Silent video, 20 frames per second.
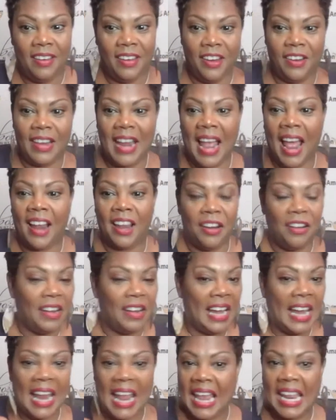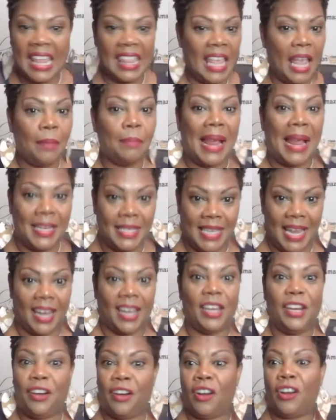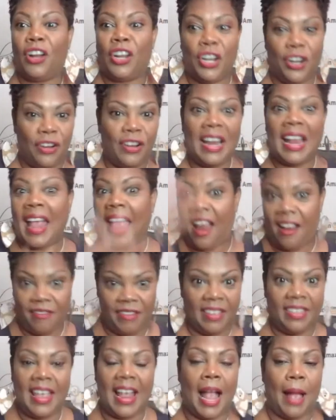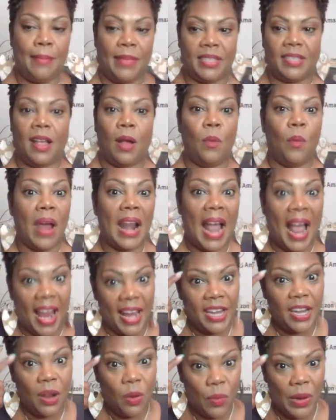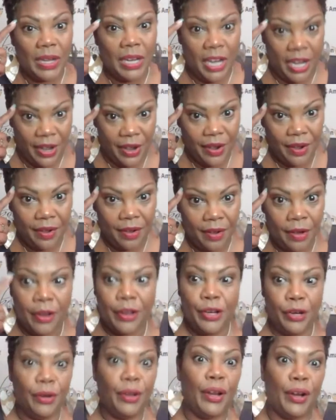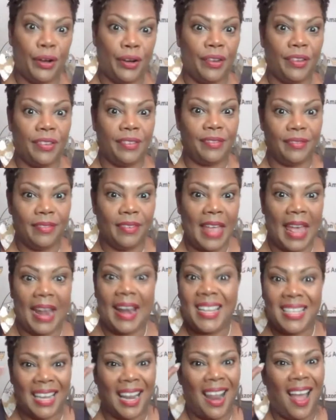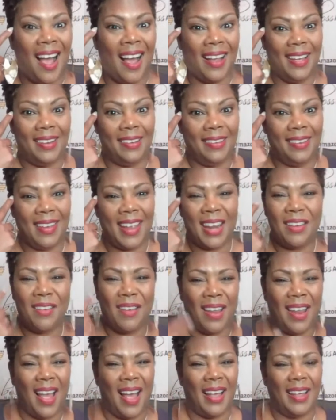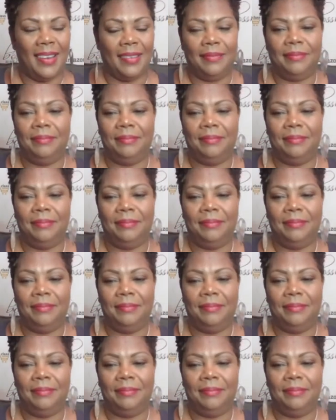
You're not learning anything basic. You're learning everything Amazon. What I know in here, you learn. And that's a lot. I know a lot.